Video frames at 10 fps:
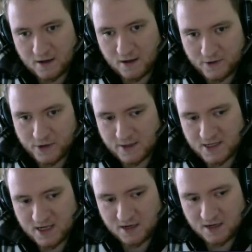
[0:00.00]
it's
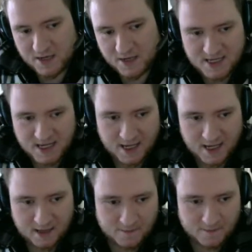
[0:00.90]
going to be an easy kill,
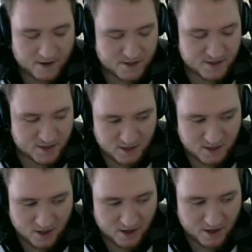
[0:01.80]
and you don't even
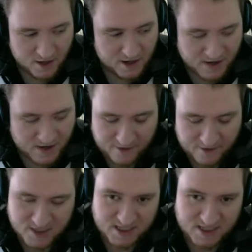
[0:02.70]
have to stack,
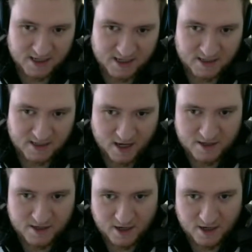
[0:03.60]
you don't even have to
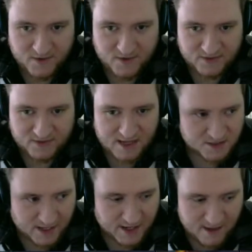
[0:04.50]
layer the stuns
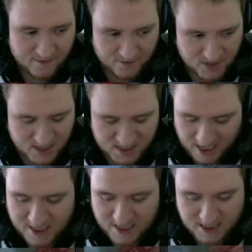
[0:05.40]
correctly. Even if you're
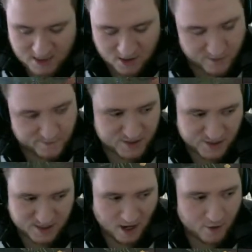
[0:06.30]
stacking the stun with the
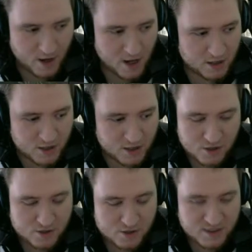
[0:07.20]
slow, you're
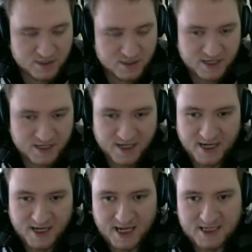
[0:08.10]
usually going to get the kill with
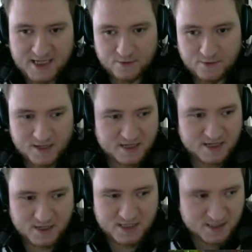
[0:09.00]
this, because it's just
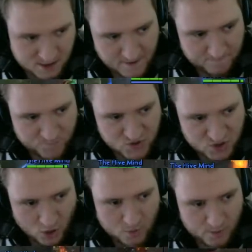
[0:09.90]

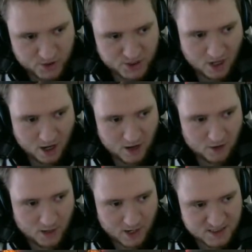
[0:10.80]
so much slow
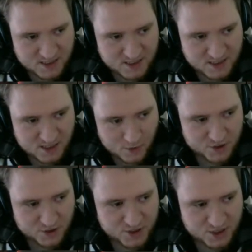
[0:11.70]
and so much
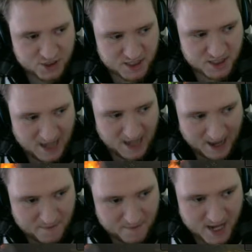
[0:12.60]
damage
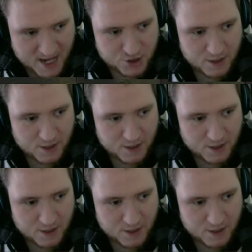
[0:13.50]
that